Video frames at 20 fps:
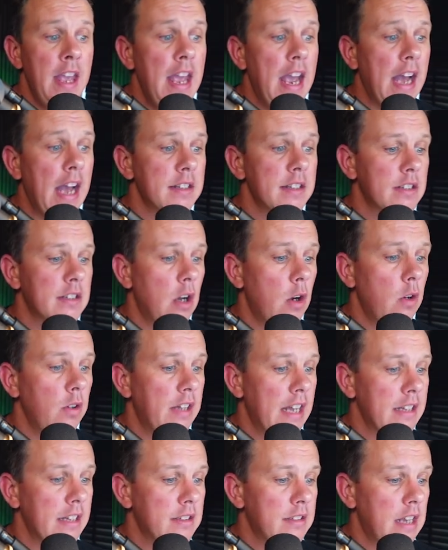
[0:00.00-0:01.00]
And so
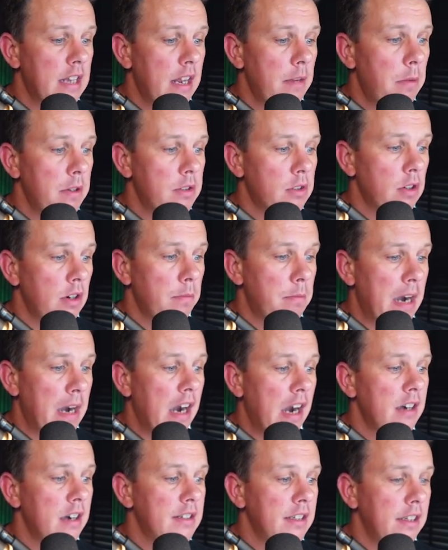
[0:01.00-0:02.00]
that's uh, my sort of
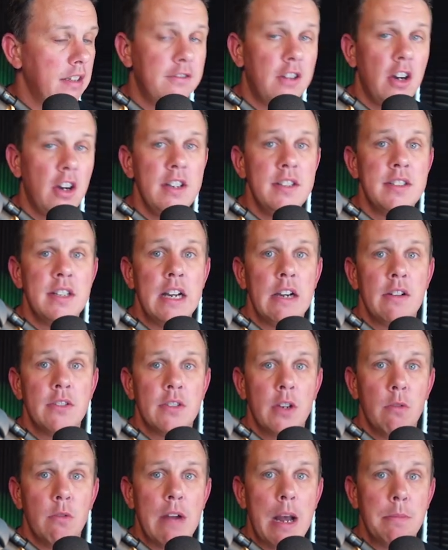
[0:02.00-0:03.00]
parting advice here as I
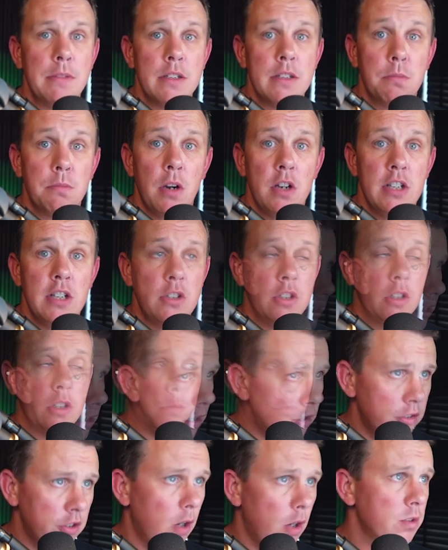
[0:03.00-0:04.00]
wrap this project up.
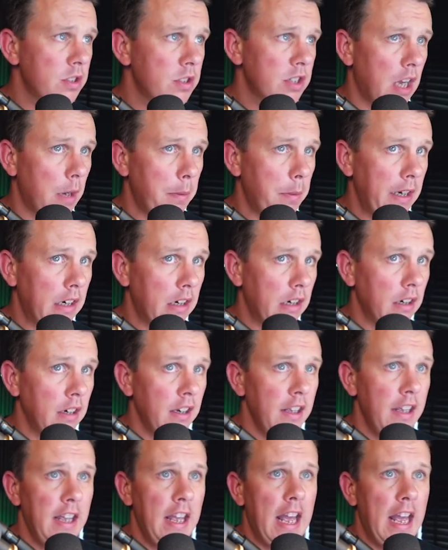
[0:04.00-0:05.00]
Don't stop here.
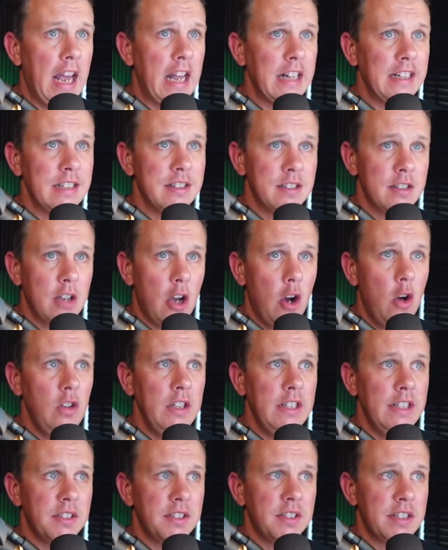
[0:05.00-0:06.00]
Uh, this is only
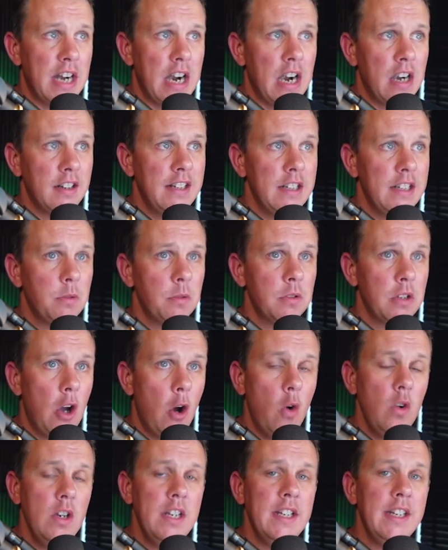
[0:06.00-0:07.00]
the start. This was
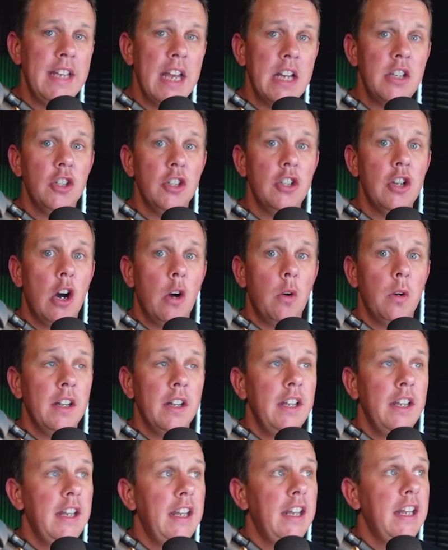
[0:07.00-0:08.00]
only to get you going.
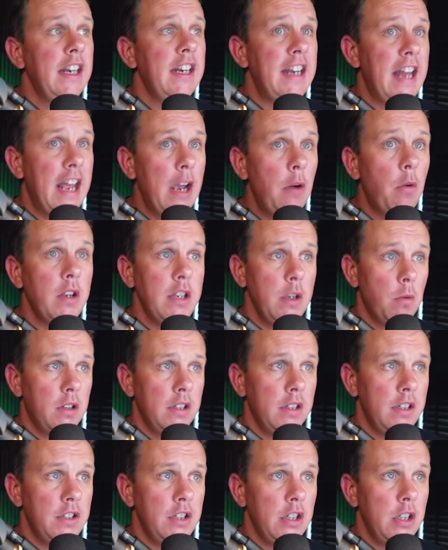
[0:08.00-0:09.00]
Now, what you want
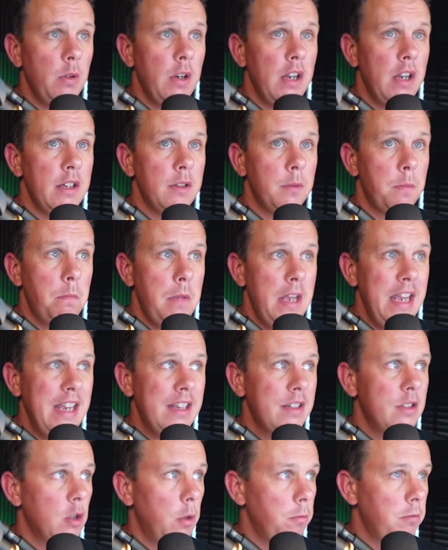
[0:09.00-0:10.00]
to do is pick
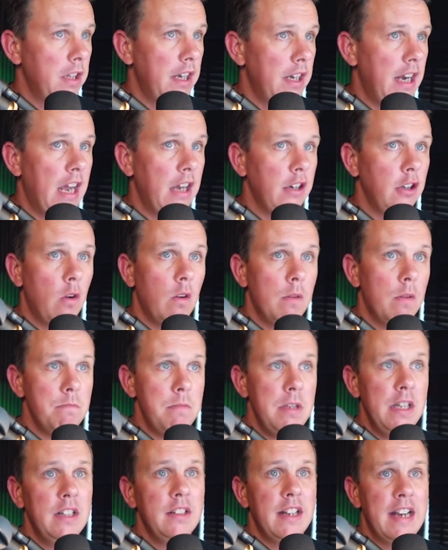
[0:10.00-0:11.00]
something and go and
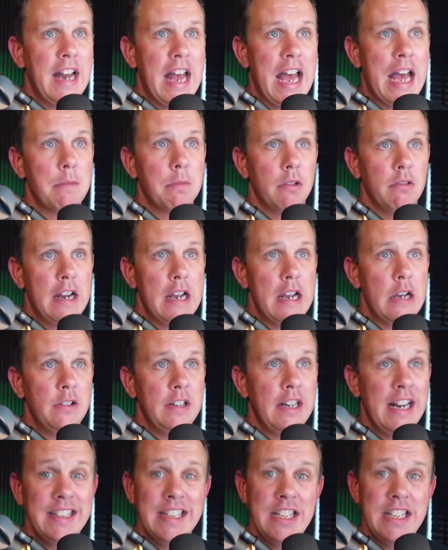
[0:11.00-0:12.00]
build an app around it,
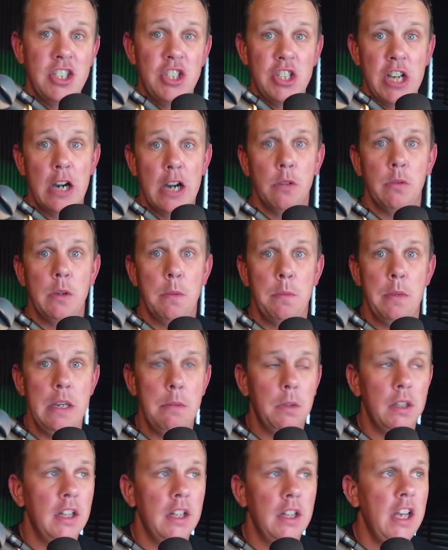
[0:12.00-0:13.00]
and then share it with
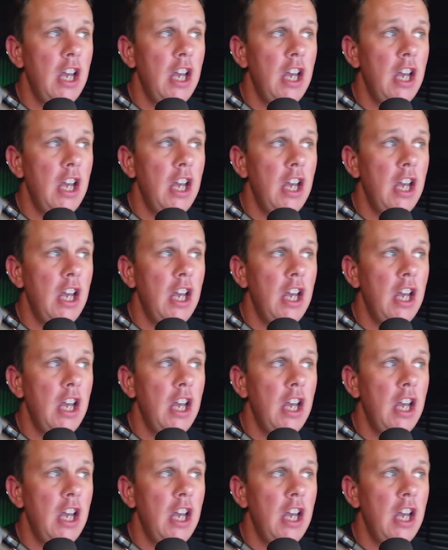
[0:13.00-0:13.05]
people.